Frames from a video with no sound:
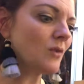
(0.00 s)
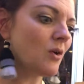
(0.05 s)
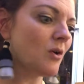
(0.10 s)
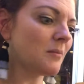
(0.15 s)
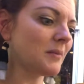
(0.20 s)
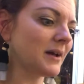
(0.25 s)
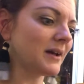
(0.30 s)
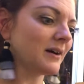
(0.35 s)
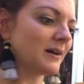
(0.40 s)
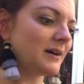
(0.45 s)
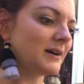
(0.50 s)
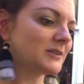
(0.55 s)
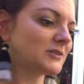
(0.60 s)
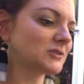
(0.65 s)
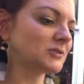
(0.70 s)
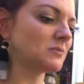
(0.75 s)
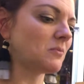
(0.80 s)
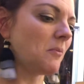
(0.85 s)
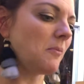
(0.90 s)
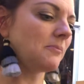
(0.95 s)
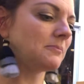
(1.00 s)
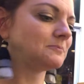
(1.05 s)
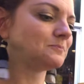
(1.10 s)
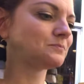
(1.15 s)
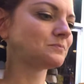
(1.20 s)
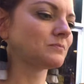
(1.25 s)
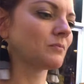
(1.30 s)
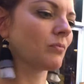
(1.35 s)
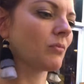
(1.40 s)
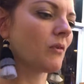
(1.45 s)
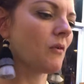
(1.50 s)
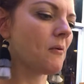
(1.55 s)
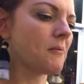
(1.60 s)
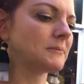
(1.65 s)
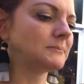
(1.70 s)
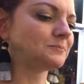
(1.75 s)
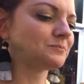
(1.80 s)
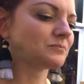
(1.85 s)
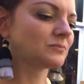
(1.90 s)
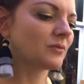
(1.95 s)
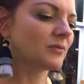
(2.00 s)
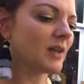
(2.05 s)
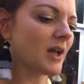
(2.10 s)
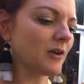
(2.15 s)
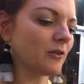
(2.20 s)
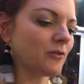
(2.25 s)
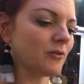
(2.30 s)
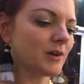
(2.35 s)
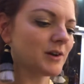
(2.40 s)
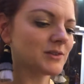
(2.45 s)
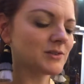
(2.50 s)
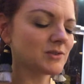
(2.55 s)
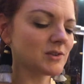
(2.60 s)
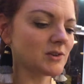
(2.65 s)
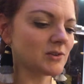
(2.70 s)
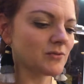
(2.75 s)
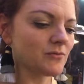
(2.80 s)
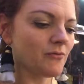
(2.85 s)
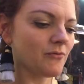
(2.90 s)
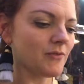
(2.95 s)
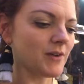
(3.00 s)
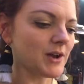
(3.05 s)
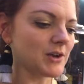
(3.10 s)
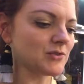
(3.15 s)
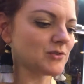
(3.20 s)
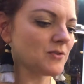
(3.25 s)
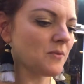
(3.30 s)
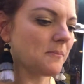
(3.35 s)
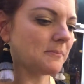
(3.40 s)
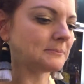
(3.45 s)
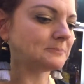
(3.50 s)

Oh my gosh. That crust is fresh.